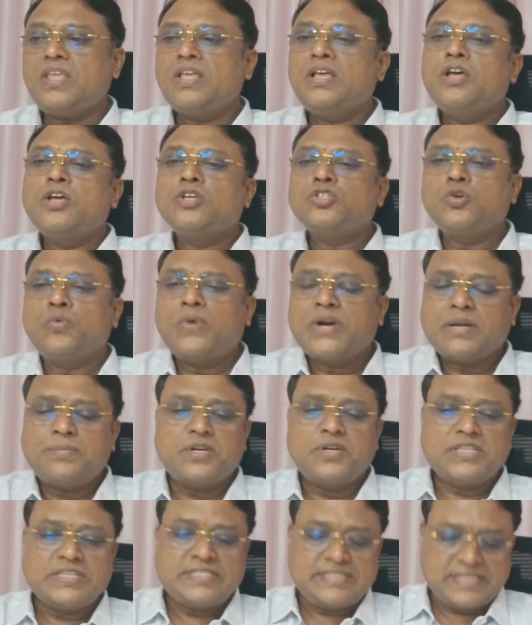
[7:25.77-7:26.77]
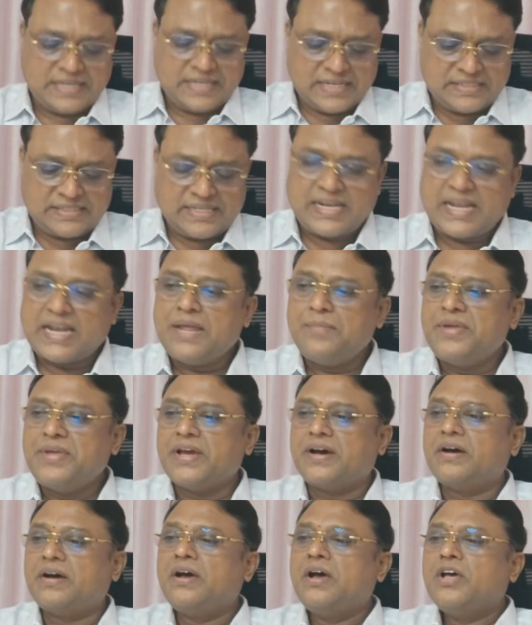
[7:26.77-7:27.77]
So what about the sickle cell
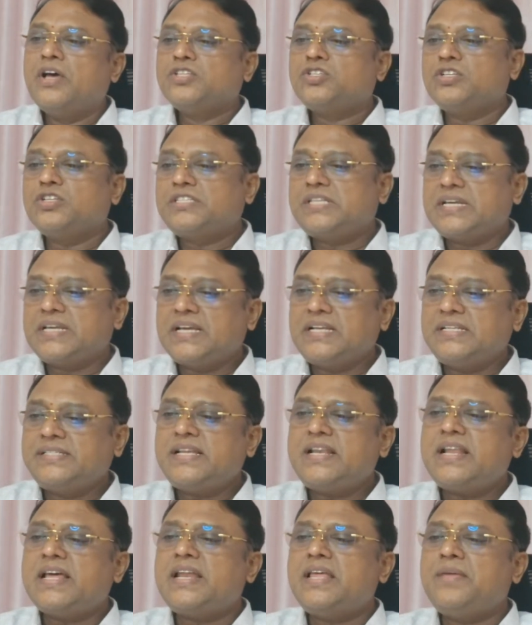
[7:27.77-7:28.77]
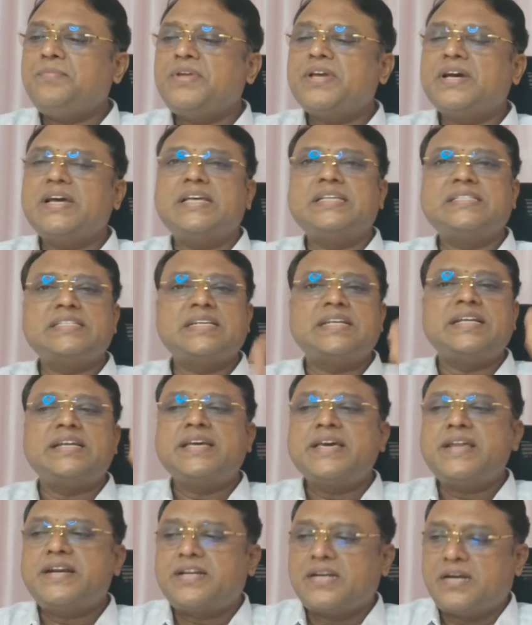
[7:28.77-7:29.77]
anemia? So sickle cell anemia is an
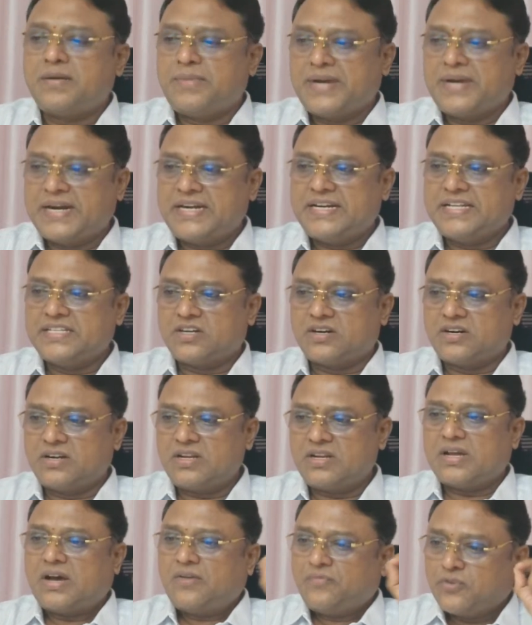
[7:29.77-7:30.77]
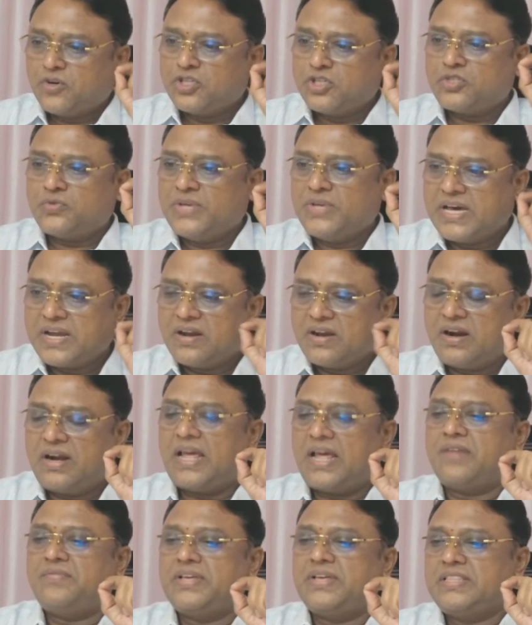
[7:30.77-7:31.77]
inherited blood disorder. Of course, we are not
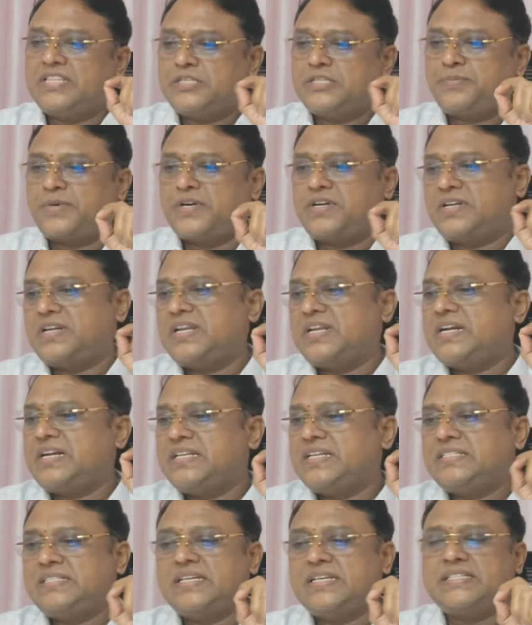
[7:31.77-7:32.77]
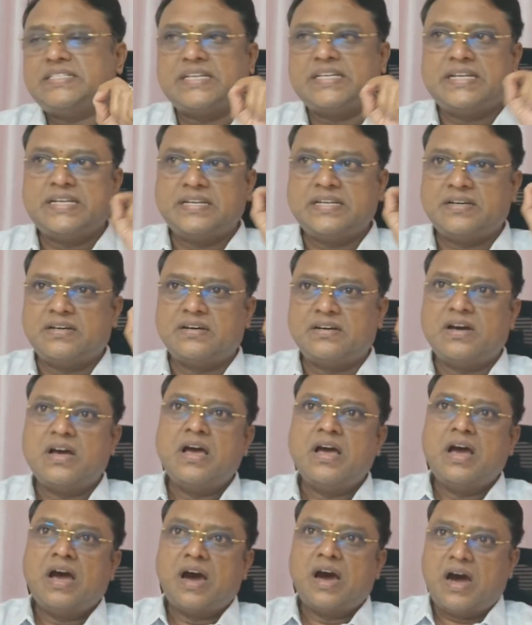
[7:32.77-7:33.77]
having this particular disease in
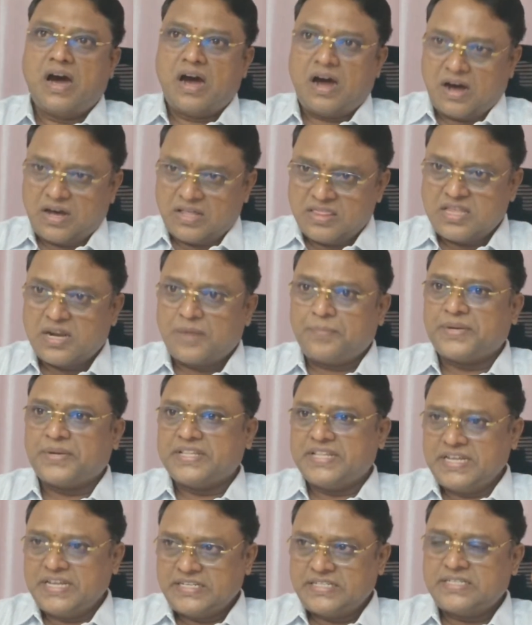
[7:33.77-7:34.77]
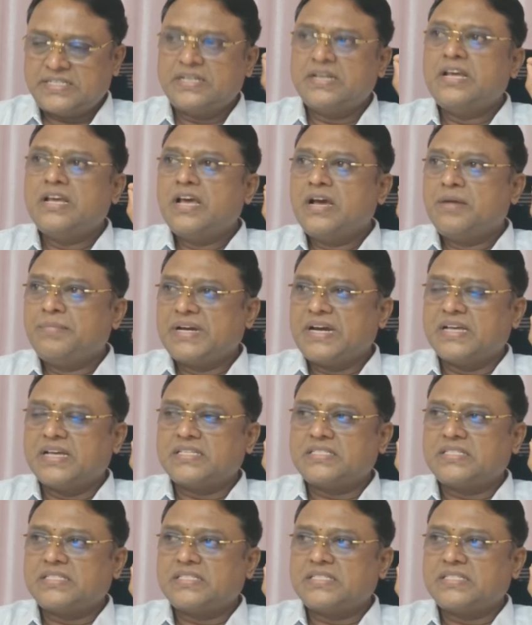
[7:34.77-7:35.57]
Andhra Pradesh, because